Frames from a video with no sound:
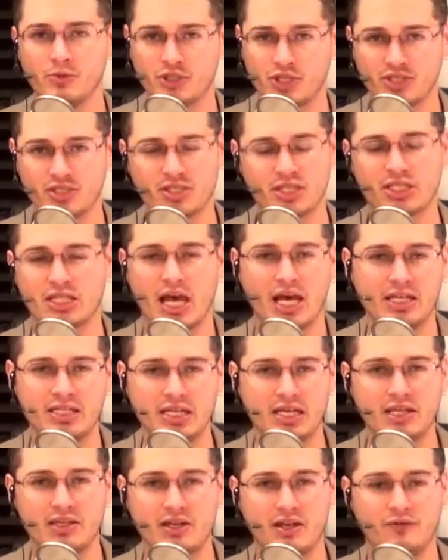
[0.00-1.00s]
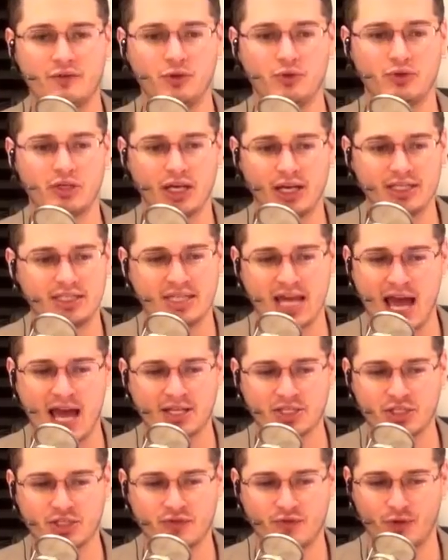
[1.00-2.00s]
which is this idea that if you cut
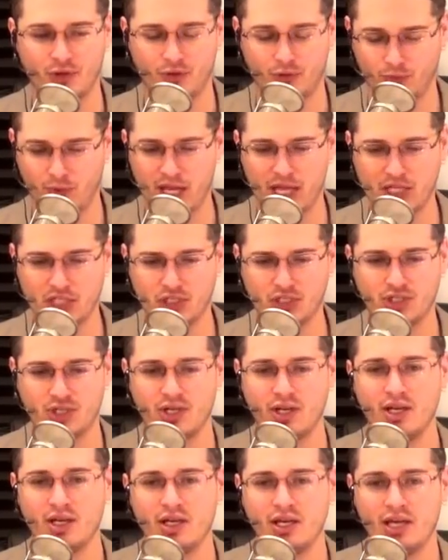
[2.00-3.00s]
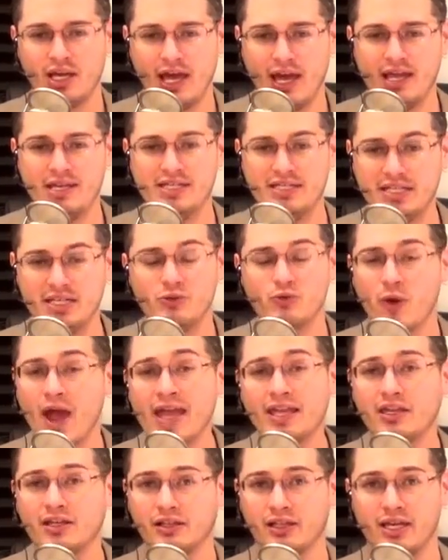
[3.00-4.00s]
taxes for the rich and
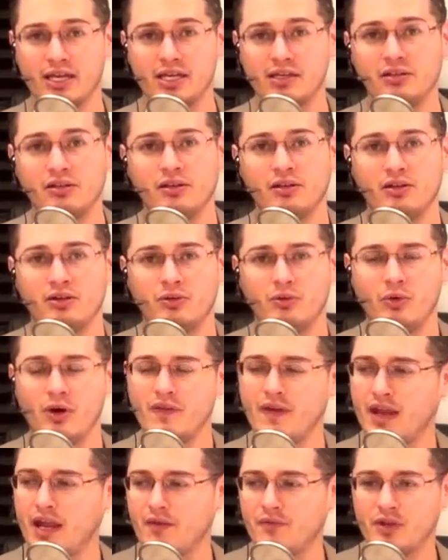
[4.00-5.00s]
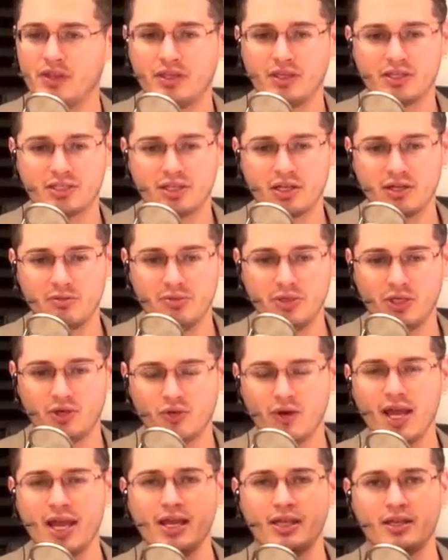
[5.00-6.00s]
deregulate, well, then everything's going to be
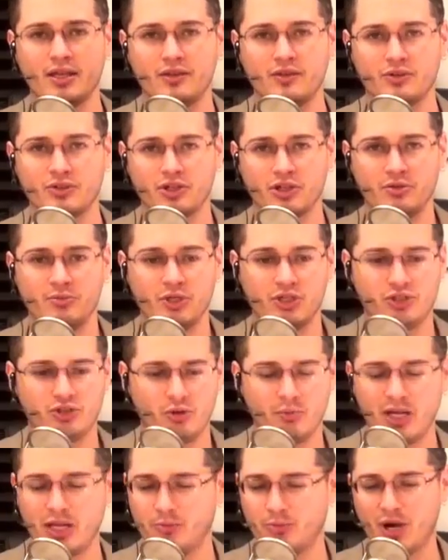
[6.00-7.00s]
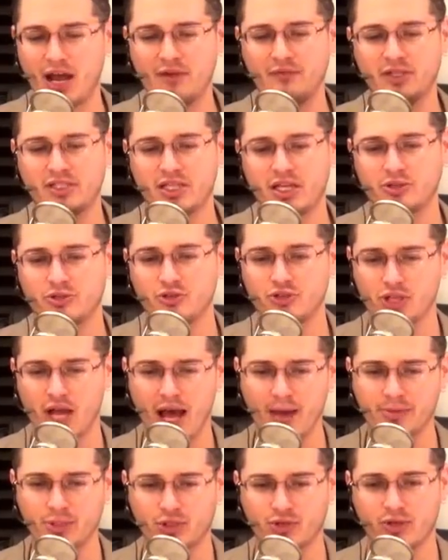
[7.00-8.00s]
great and there's going to be so many private sector
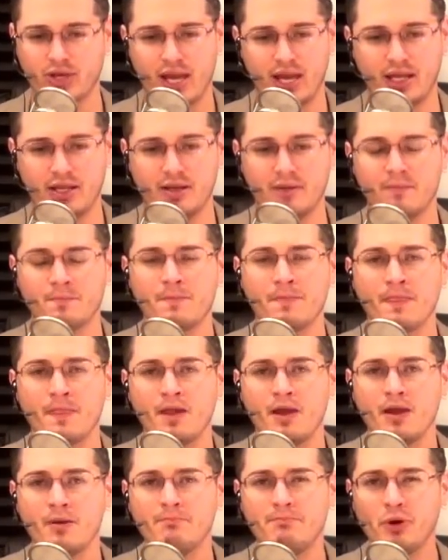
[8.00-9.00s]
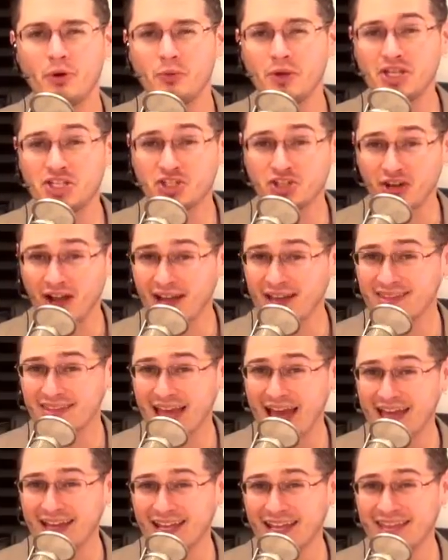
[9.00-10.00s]
jobs created. But we tried
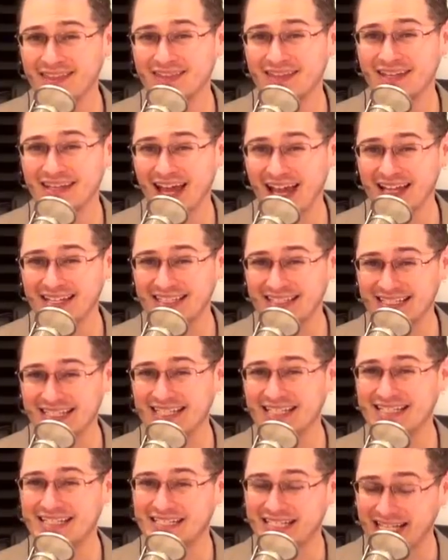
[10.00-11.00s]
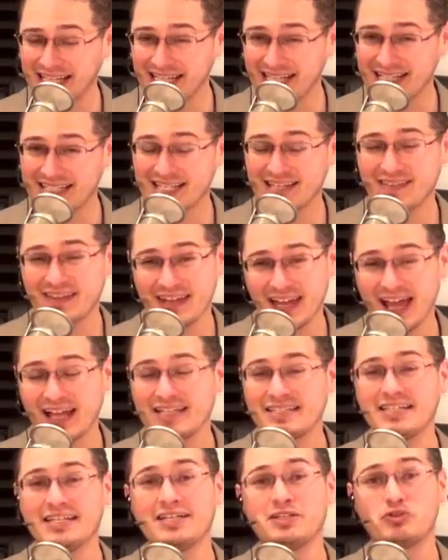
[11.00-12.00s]
that in the nineteen teens and the
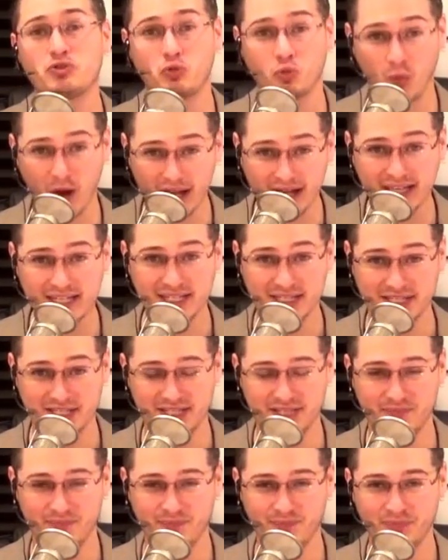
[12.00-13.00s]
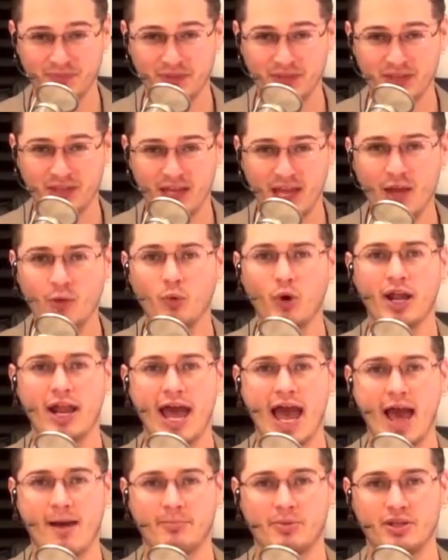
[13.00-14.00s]
nineteen twenties. And what
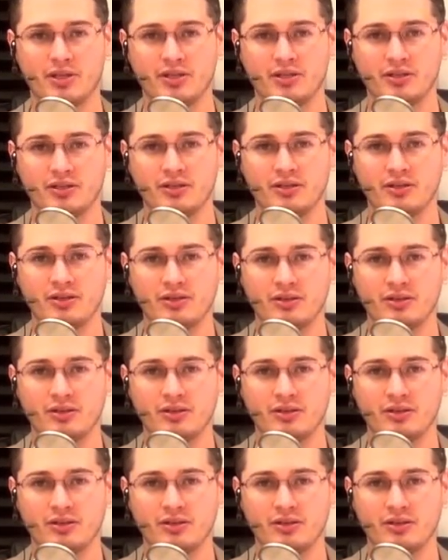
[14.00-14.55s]
happened?